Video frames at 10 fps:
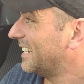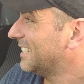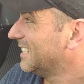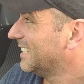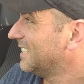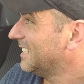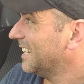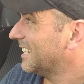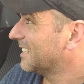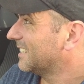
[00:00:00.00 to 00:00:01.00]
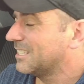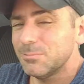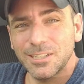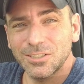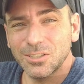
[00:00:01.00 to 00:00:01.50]
uh, yeah, this
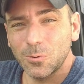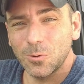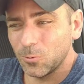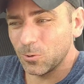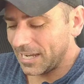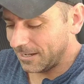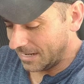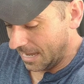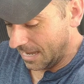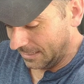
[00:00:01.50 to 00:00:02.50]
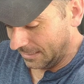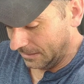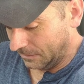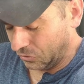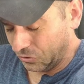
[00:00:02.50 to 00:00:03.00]
seems like it's going to work out and
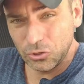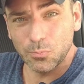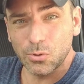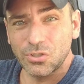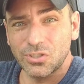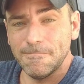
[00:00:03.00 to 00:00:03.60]
it's super